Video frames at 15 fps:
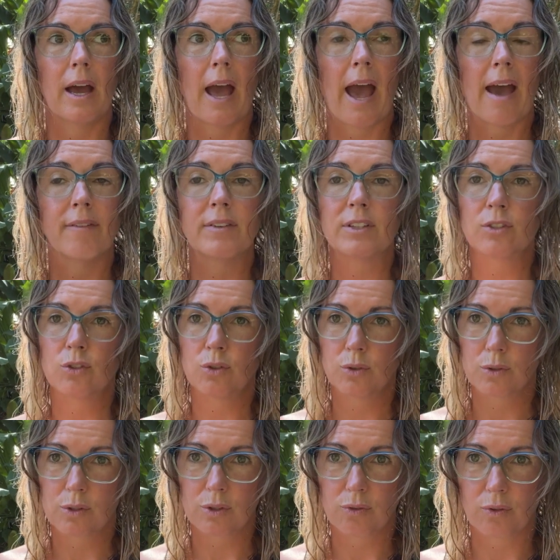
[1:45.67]
having
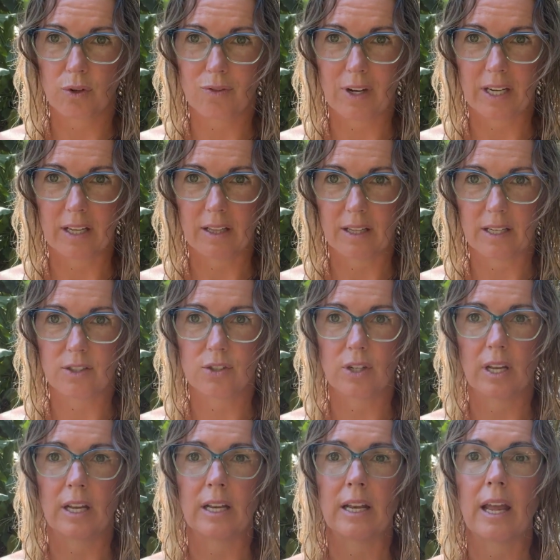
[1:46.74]
tools for
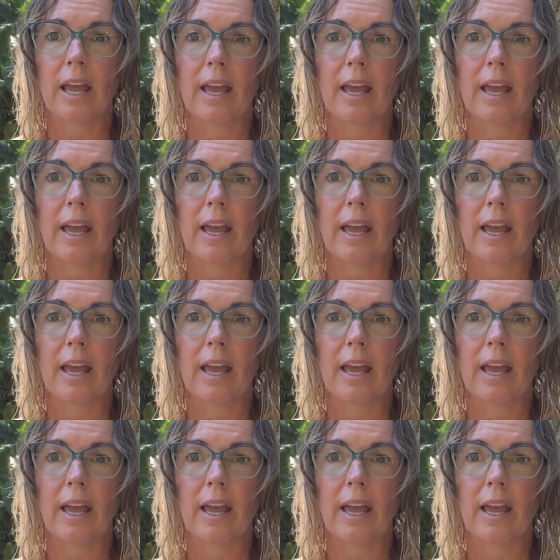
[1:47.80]
regulation,